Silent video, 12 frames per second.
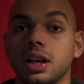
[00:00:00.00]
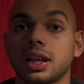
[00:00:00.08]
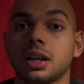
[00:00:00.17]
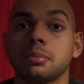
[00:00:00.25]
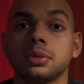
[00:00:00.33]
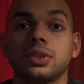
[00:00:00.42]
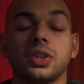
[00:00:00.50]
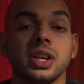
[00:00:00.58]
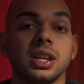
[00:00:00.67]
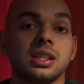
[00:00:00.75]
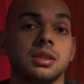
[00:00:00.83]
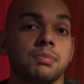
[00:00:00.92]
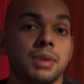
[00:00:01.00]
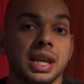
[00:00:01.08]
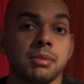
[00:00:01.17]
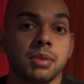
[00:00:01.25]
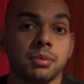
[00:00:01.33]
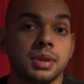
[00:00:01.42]
And number 3 is
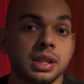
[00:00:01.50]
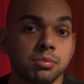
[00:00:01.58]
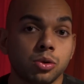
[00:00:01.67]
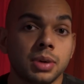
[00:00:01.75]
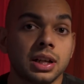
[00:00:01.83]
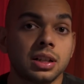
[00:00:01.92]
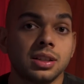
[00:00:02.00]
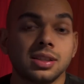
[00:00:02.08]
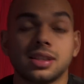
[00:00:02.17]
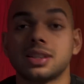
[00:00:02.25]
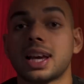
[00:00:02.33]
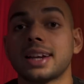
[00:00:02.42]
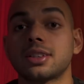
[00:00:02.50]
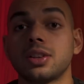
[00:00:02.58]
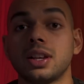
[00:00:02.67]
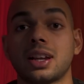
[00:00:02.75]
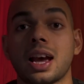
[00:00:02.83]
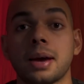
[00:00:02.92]
PlayMemories Mobile. This is
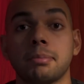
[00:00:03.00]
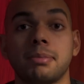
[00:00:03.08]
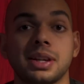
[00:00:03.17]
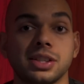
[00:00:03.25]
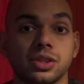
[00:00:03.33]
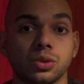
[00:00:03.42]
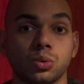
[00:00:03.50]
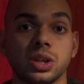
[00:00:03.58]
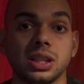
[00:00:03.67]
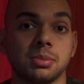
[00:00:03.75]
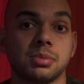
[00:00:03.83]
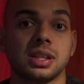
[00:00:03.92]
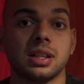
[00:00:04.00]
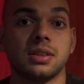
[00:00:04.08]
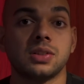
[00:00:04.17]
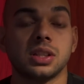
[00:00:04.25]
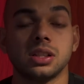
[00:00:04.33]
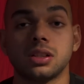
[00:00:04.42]
actually an app by Sony
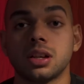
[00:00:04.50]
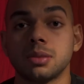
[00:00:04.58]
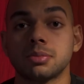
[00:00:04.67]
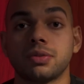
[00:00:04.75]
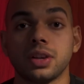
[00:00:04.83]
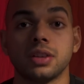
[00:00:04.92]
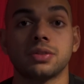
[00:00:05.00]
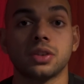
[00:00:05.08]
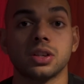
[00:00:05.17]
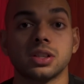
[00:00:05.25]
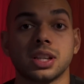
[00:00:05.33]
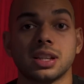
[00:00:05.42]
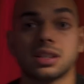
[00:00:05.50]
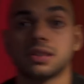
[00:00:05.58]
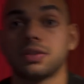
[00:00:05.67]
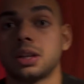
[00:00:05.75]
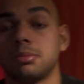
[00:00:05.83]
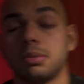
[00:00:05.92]
themselves. It comes free of cost and is
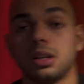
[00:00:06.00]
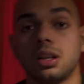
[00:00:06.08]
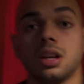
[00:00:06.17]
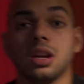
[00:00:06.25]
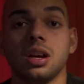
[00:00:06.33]
available